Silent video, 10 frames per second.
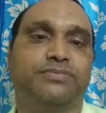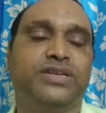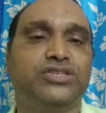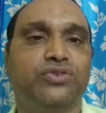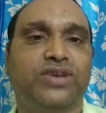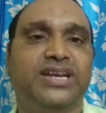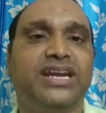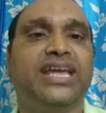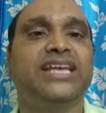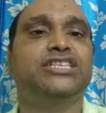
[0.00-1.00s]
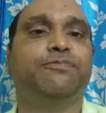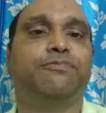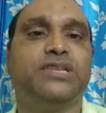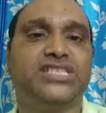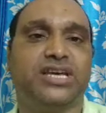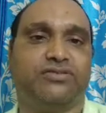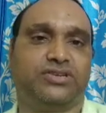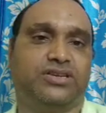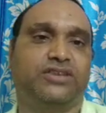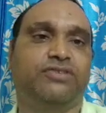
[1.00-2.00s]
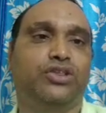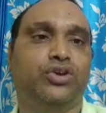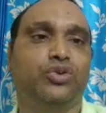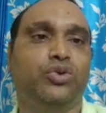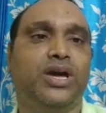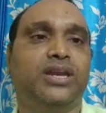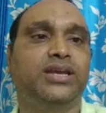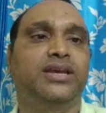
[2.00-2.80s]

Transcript: Means your data is preserved even though you are